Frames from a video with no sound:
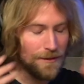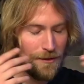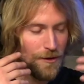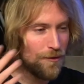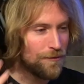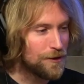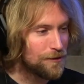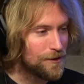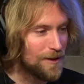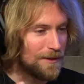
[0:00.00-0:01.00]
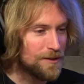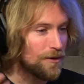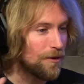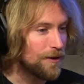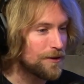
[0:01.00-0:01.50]
no visual stimulus,
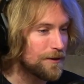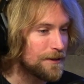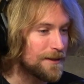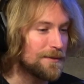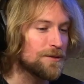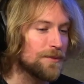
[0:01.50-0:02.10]
no auditory stimulus.